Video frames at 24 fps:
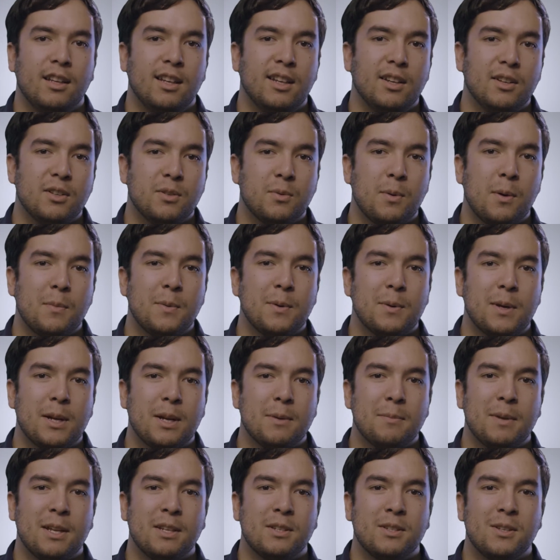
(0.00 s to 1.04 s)
Here's what we
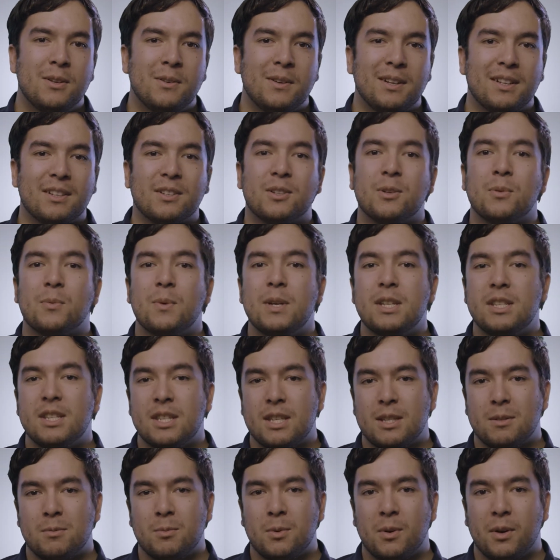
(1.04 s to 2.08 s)
recommend doing to reach
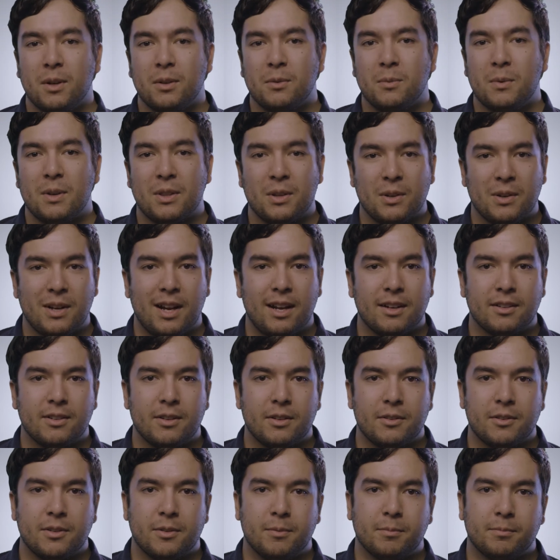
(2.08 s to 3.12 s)
this point with your
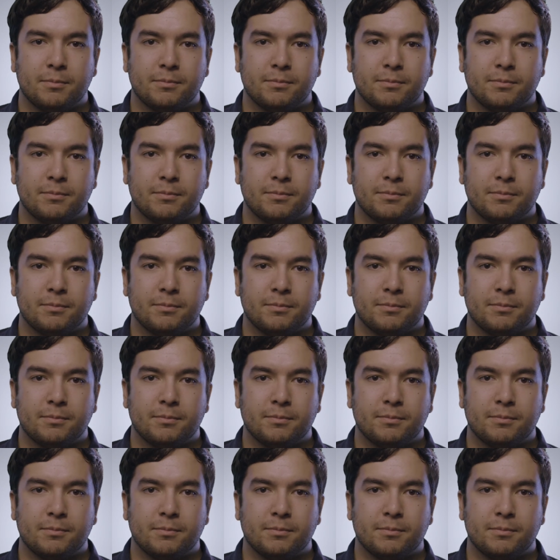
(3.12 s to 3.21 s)
actors.